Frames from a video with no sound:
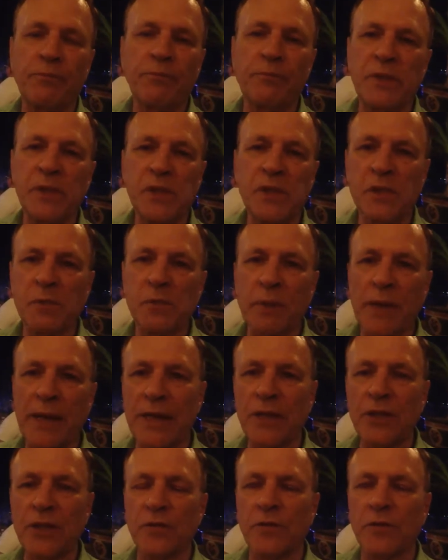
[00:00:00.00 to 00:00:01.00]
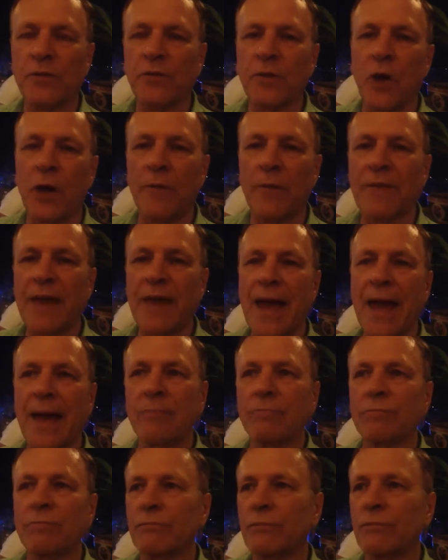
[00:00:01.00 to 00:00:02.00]
business page, if you've got that,
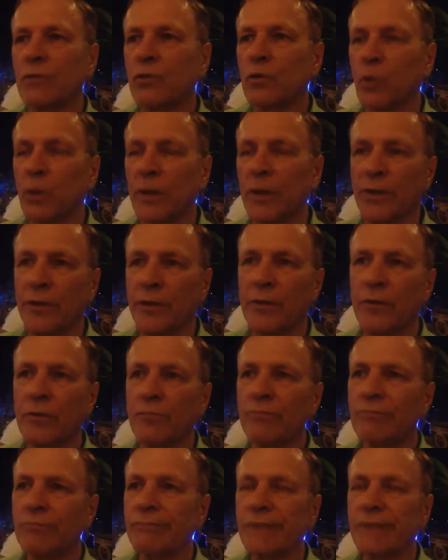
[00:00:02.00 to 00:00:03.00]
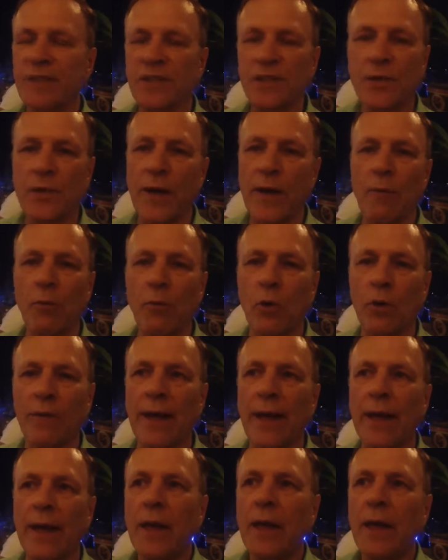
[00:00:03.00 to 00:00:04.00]
Twitter, Instagram, all of
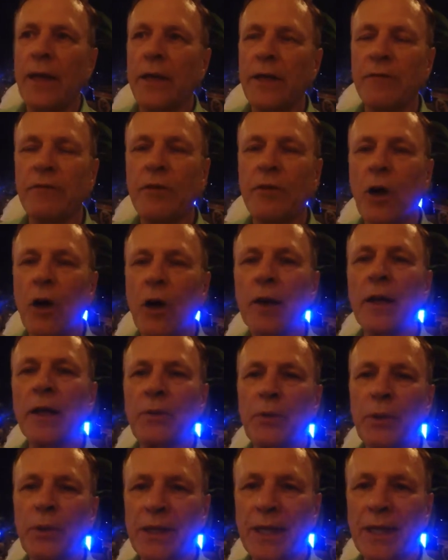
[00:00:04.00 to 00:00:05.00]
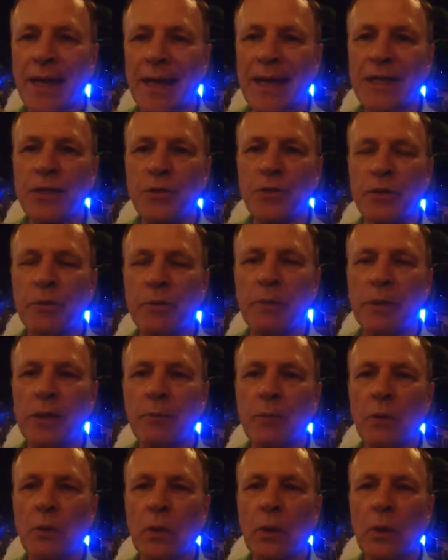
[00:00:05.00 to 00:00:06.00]
that, you've got to engage with
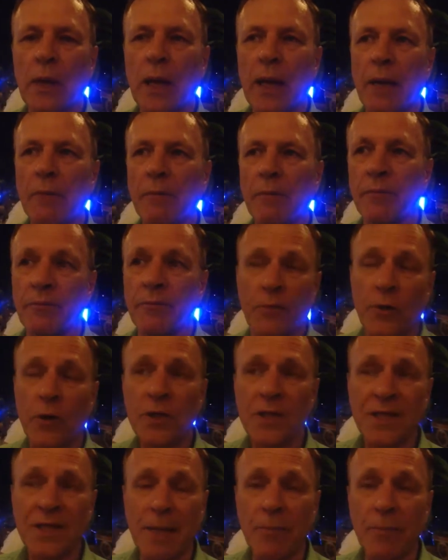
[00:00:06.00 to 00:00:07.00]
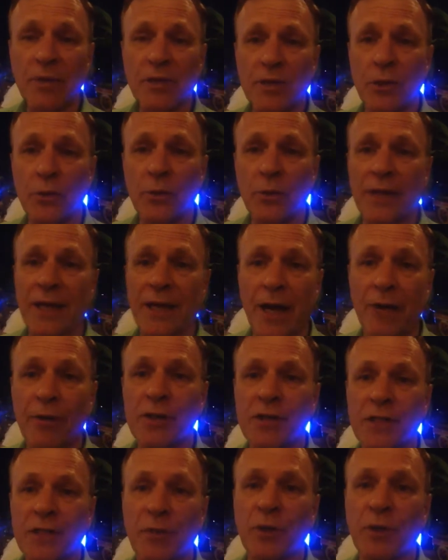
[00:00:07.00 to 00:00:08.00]
people. Um, first step is to
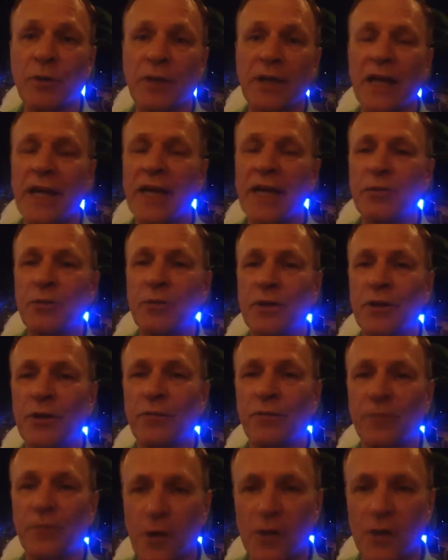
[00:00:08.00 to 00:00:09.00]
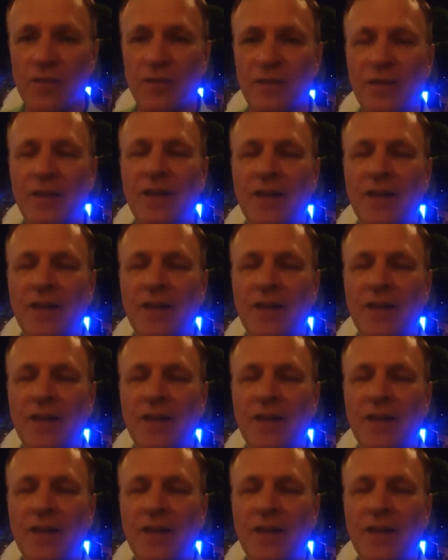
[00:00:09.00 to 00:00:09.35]
encourage them to engage with you first,